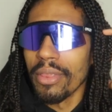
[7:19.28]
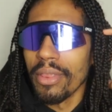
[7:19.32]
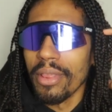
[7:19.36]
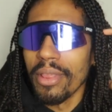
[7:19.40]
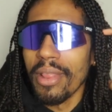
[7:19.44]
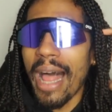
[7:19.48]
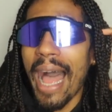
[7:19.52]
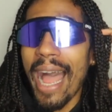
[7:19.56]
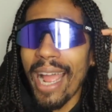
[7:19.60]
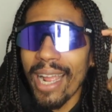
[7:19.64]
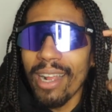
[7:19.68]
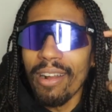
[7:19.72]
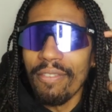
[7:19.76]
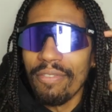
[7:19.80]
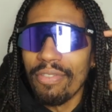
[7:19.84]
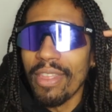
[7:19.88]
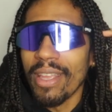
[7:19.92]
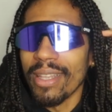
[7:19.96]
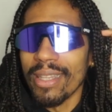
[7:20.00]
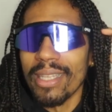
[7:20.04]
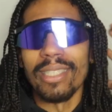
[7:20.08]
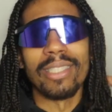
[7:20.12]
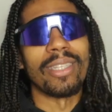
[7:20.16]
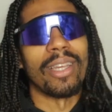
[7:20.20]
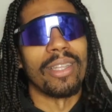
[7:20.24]
lack of
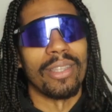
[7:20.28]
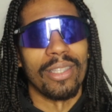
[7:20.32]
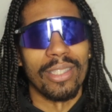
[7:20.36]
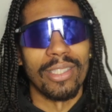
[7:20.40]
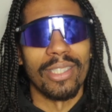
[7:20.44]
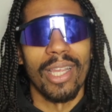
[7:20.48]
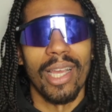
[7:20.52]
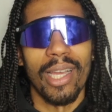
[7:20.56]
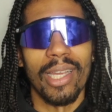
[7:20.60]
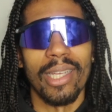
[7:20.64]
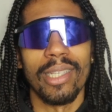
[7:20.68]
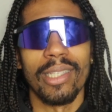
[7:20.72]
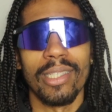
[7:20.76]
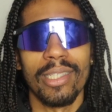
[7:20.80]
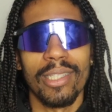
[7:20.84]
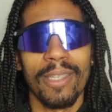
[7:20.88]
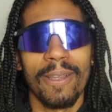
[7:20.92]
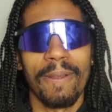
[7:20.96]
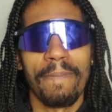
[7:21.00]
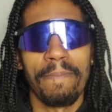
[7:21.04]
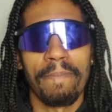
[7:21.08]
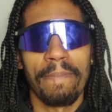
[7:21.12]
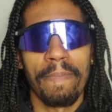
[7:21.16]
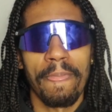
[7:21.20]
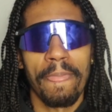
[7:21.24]
thickness on the sides.
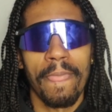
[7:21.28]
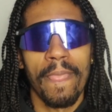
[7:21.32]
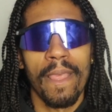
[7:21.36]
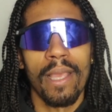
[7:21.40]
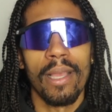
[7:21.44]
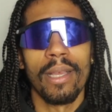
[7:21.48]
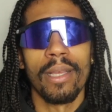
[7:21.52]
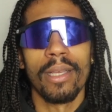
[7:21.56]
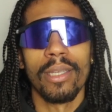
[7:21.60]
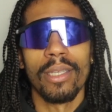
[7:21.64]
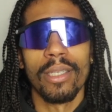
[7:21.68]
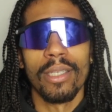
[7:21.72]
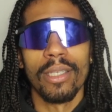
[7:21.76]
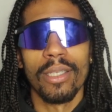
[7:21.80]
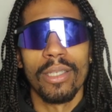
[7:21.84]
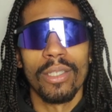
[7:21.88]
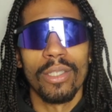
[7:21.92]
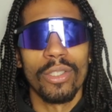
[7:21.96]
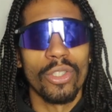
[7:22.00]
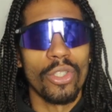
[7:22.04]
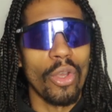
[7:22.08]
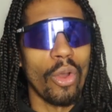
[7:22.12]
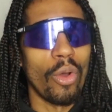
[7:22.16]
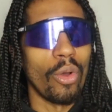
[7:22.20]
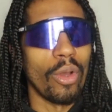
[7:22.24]

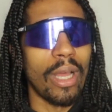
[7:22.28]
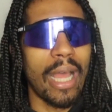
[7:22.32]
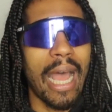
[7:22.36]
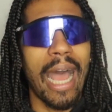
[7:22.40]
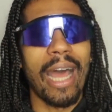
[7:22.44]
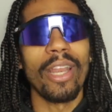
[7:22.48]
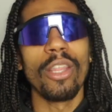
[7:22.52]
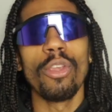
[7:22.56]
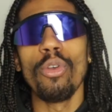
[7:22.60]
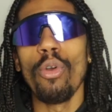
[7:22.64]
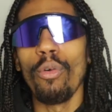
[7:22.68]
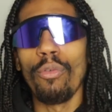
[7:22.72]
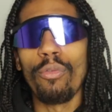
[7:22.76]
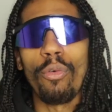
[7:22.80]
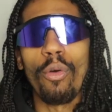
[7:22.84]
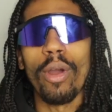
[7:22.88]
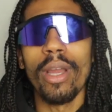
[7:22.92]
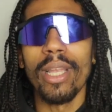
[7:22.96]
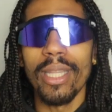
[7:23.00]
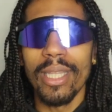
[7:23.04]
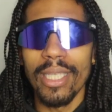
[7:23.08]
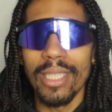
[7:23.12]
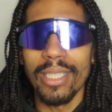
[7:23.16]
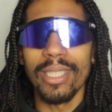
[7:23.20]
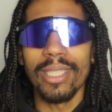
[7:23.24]
So how do you
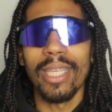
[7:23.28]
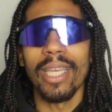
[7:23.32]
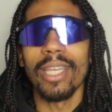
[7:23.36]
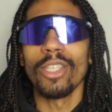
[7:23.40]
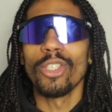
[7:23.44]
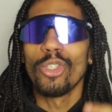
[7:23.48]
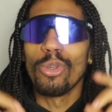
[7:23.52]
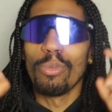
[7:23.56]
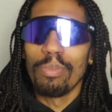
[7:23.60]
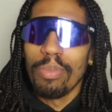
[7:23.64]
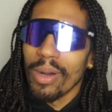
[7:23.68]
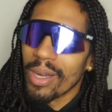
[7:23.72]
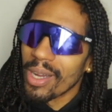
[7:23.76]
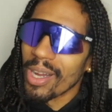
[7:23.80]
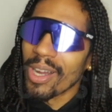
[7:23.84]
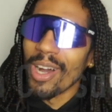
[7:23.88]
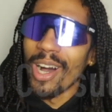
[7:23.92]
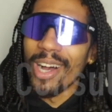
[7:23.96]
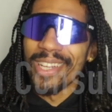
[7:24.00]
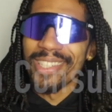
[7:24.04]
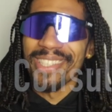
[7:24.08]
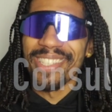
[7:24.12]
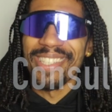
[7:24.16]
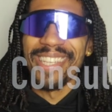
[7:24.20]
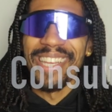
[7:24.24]
avoid these things? You book a
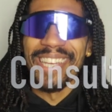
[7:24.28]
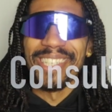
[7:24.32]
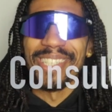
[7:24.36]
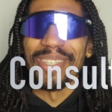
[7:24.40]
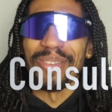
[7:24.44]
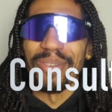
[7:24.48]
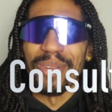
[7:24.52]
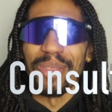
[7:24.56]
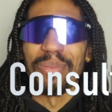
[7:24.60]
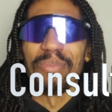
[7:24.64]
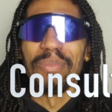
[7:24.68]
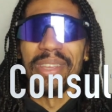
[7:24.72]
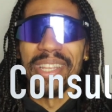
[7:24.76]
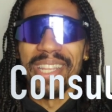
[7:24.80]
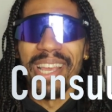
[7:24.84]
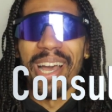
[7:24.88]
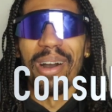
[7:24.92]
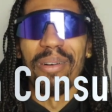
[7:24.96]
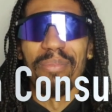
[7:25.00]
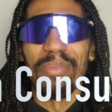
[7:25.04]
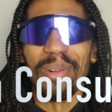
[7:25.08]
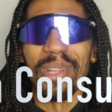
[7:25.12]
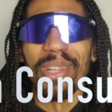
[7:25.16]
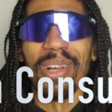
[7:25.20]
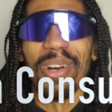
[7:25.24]
consultation with me
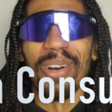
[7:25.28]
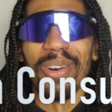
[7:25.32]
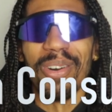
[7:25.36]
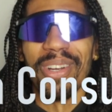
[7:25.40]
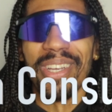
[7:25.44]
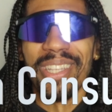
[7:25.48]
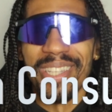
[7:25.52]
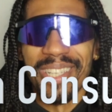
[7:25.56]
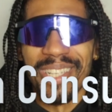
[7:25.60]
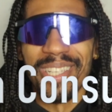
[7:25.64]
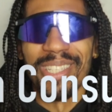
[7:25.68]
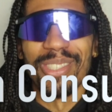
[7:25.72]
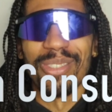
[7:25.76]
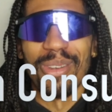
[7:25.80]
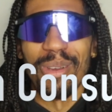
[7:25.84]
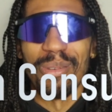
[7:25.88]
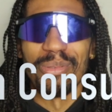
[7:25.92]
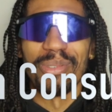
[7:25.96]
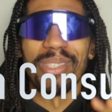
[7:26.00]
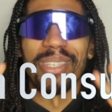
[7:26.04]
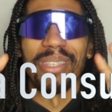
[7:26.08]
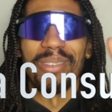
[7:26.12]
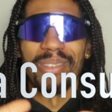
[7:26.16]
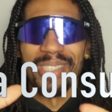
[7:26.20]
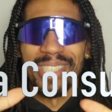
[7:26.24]
down below in the
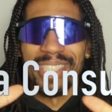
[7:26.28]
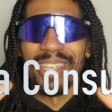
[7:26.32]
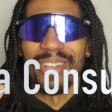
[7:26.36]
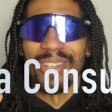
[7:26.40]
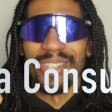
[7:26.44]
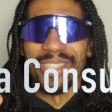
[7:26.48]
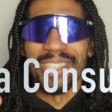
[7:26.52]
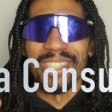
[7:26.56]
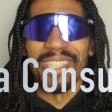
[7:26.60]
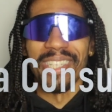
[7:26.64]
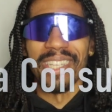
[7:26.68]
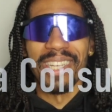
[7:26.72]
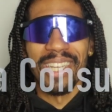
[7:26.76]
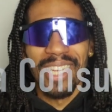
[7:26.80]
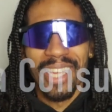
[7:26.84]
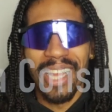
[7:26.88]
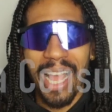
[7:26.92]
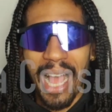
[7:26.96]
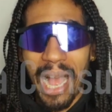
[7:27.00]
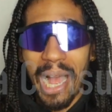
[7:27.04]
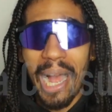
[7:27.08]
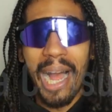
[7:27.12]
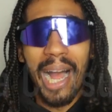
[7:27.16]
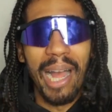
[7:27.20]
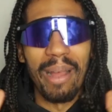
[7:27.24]
description. Seriously,
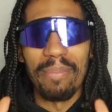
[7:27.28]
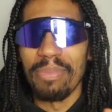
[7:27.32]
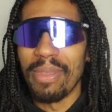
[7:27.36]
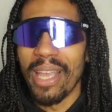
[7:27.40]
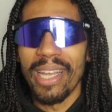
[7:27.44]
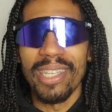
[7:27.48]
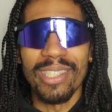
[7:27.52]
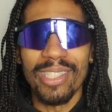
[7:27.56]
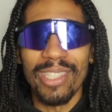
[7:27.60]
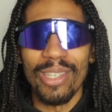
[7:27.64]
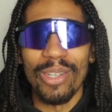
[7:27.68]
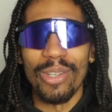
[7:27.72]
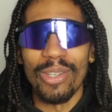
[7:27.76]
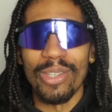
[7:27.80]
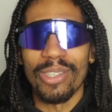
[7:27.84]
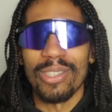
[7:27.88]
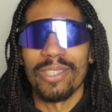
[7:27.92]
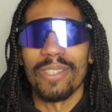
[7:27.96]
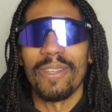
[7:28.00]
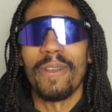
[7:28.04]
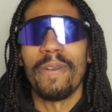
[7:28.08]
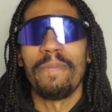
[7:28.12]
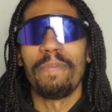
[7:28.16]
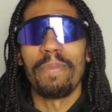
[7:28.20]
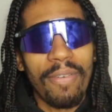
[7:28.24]
I'm dead serious.
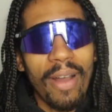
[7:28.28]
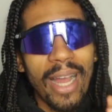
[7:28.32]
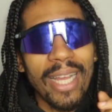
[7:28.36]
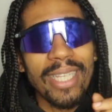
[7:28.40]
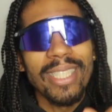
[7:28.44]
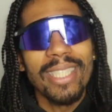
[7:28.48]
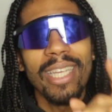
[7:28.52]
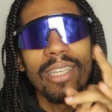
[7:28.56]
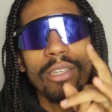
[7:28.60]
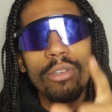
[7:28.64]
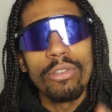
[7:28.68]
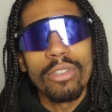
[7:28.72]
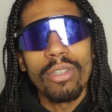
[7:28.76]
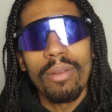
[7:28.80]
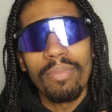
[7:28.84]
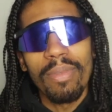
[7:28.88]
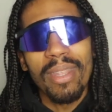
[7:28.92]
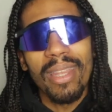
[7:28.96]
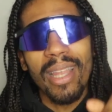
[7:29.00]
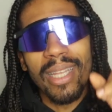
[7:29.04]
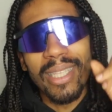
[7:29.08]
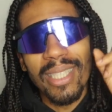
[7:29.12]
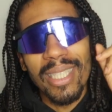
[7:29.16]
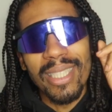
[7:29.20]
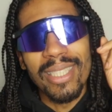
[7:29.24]
If I send you
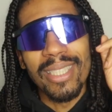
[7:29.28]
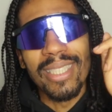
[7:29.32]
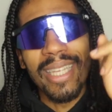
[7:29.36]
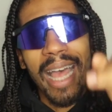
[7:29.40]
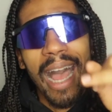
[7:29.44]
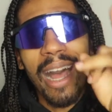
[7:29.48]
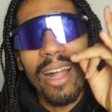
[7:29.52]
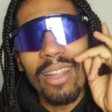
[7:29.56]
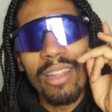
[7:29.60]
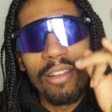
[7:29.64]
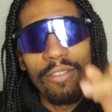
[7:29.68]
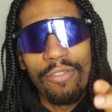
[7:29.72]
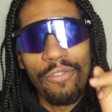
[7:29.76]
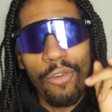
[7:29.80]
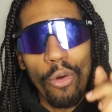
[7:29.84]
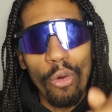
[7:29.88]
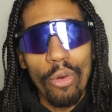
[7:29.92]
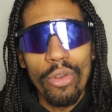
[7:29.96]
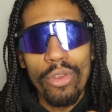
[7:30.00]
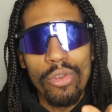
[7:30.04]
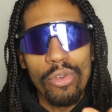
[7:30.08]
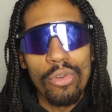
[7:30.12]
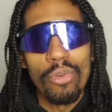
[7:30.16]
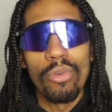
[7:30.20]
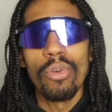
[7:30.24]
something that's exactly
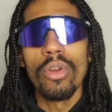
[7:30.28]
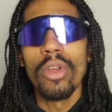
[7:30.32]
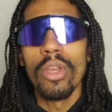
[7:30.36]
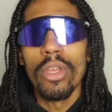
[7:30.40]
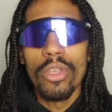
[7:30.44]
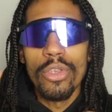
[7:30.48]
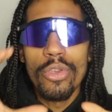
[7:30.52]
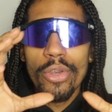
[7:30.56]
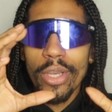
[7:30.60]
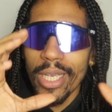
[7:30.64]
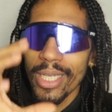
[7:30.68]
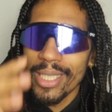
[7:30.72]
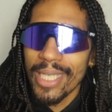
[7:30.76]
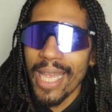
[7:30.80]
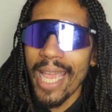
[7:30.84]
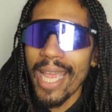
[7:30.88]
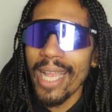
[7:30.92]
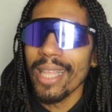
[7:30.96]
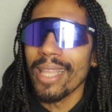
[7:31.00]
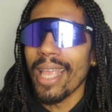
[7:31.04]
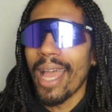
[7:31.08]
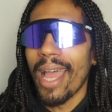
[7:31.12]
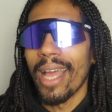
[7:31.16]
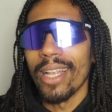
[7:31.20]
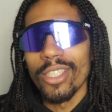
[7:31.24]
for you, you can
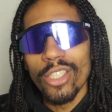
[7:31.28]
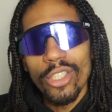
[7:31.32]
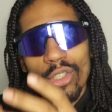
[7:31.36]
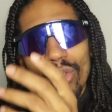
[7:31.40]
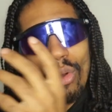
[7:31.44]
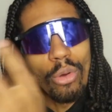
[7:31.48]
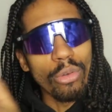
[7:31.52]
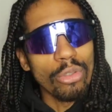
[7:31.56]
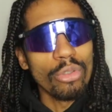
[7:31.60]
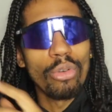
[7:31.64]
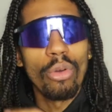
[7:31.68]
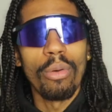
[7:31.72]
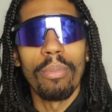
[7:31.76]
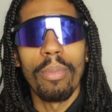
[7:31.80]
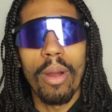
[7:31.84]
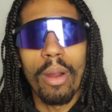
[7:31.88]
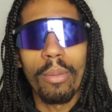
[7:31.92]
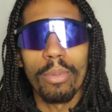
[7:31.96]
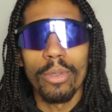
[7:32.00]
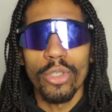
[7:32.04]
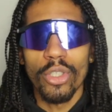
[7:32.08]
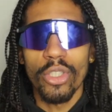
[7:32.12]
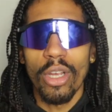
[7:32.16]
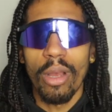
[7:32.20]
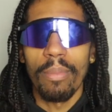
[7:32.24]
take that and just go to a
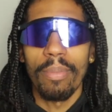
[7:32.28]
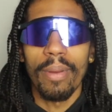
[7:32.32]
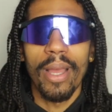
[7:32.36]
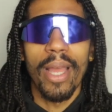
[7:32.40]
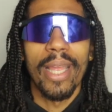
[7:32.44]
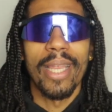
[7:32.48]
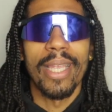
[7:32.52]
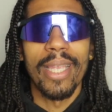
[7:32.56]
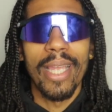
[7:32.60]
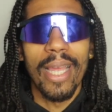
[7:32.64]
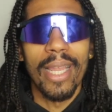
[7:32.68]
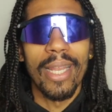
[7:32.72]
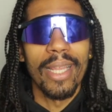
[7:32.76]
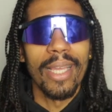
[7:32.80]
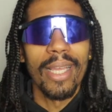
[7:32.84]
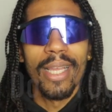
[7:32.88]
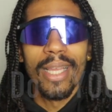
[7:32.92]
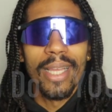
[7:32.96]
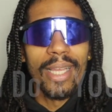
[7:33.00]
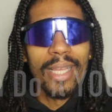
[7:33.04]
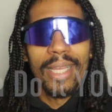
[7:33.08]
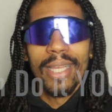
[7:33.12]
barbershop and get